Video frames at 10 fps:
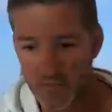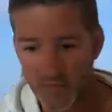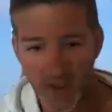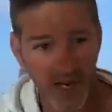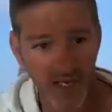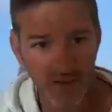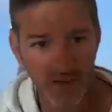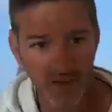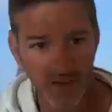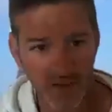they
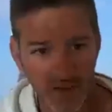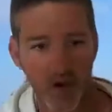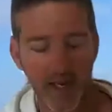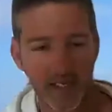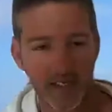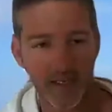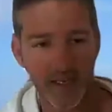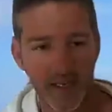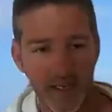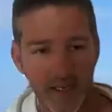asked me for my link, and
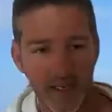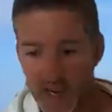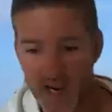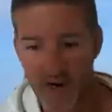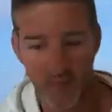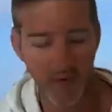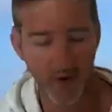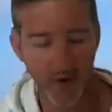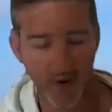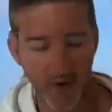that was like how I
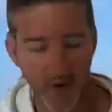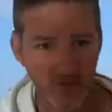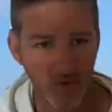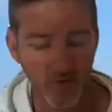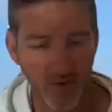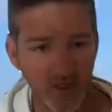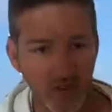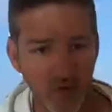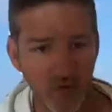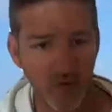built up the first sort of like
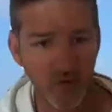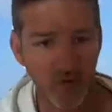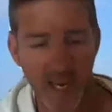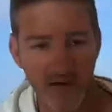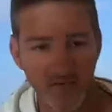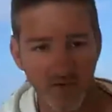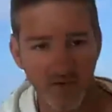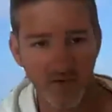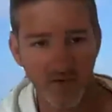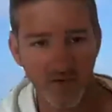20
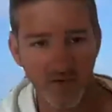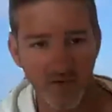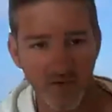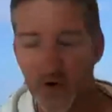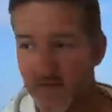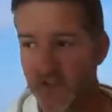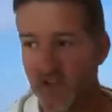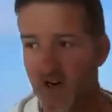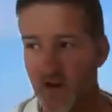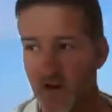accounts. And all of a
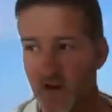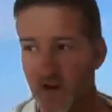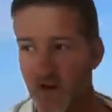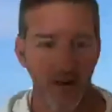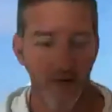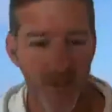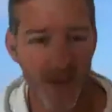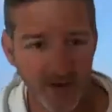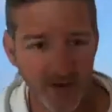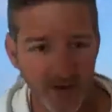sudden I was like earning
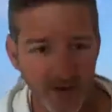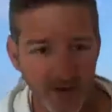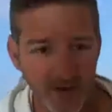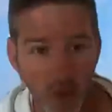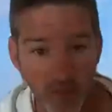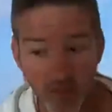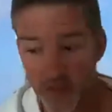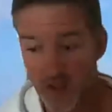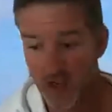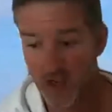$1,000 a
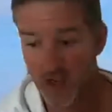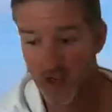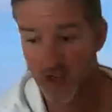month on the